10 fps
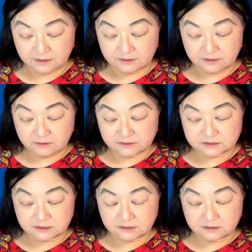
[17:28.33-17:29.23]
"There is
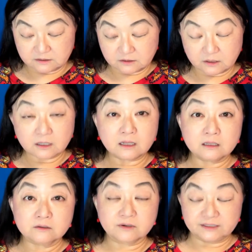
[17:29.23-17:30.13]
the little girl,"
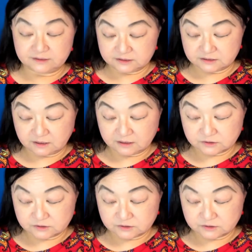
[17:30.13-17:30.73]
cried the stars,